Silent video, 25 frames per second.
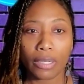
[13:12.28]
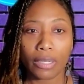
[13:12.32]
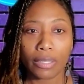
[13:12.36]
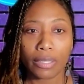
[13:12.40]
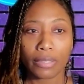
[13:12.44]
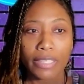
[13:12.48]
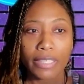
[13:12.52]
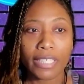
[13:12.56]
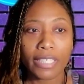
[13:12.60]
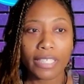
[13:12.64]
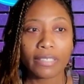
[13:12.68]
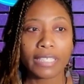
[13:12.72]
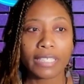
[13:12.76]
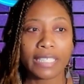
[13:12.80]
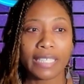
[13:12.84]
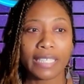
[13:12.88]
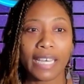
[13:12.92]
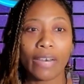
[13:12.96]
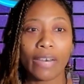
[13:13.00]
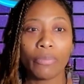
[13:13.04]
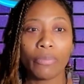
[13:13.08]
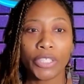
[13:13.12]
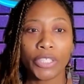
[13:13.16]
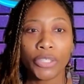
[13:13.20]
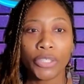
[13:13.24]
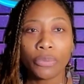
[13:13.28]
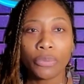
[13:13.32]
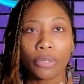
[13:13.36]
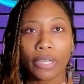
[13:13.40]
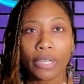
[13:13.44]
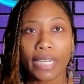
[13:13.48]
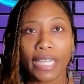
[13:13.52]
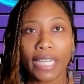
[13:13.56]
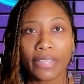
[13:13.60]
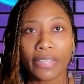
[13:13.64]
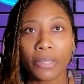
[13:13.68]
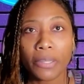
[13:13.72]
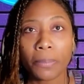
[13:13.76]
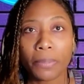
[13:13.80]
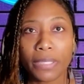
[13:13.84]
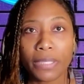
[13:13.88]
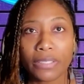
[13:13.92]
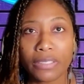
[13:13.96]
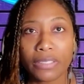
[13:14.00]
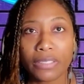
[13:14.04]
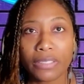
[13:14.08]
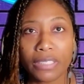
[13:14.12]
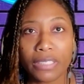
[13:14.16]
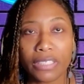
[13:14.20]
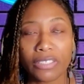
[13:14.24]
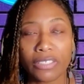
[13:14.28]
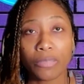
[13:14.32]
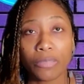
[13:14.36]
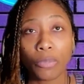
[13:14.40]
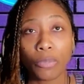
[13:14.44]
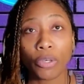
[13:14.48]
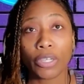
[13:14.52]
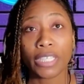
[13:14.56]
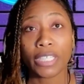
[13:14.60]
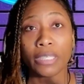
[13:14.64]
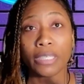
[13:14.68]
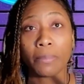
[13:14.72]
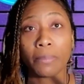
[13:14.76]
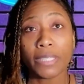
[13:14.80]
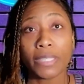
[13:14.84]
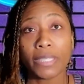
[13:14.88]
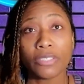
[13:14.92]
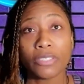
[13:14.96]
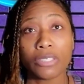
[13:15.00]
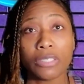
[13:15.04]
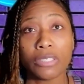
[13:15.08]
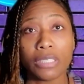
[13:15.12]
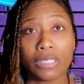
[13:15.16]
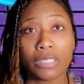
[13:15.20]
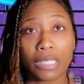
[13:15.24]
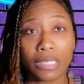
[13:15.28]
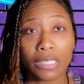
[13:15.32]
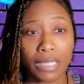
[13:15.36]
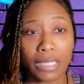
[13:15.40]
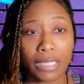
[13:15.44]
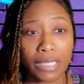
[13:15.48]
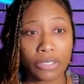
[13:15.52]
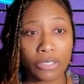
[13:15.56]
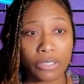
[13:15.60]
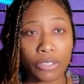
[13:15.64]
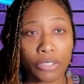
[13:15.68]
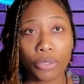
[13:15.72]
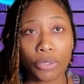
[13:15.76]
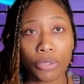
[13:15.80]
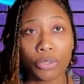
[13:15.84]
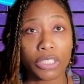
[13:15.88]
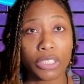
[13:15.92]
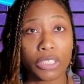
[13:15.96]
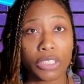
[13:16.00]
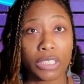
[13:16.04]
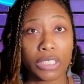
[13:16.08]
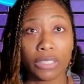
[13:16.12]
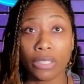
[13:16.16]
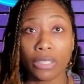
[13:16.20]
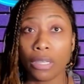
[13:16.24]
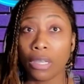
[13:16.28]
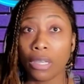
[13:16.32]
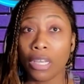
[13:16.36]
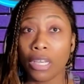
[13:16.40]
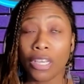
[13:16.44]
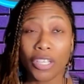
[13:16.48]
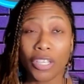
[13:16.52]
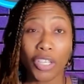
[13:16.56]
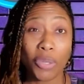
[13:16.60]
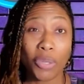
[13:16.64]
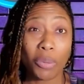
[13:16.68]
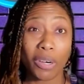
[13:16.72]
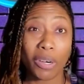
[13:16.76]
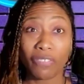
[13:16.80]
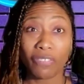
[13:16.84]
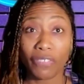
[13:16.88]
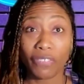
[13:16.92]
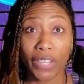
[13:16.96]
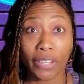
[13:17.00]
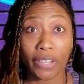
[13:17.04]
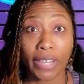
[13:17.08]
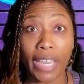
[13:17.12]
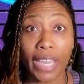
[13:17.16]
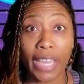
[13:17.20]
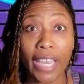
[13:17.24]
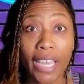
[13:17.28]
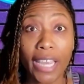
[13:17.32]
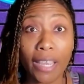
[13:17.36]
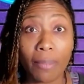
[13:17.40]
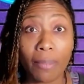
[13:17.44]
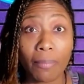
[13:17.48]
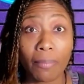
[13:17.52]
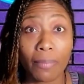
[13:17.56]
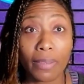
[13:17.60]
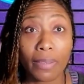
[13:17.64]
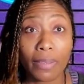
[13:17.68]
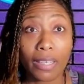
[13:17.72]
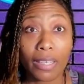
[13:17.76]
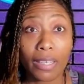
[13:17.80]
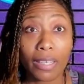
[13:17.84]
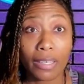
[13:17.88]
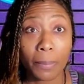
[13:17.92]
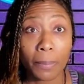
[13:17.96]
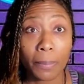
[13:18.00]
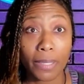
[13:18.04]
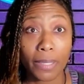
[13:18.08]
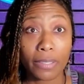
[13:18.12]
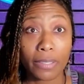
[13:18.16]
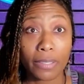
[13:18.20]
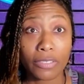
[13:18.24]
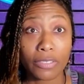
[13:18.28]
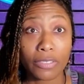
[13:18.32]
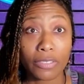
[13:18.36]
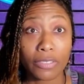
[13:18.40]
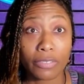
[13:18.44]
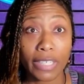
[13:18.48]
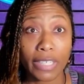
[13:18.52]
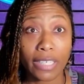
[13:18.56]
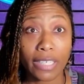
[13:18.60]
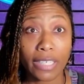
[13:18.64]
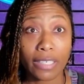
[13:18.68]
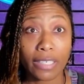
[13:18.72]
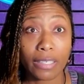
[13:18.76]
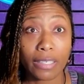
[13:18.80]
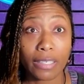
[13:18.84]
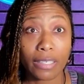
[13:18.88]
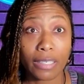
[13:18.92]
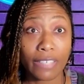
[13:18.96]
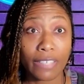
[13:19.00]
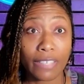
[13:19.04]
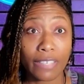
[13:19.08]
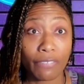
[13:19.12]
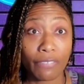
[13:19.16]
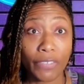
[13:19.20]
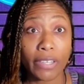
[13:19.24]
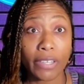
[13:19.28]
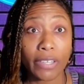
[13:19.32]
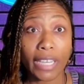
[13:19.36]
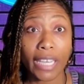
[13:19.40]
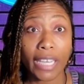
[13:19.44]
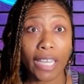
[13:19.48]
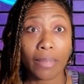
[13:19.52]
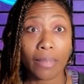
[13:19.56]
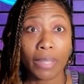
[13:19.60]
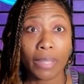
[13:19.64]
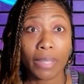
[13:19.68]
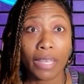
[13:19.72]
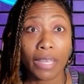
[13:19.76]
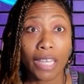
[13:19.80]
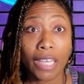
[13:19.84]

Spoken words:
clearly now, when you are in the prison system or in a mental institution, you are fair game, it appears, right? Like fair game.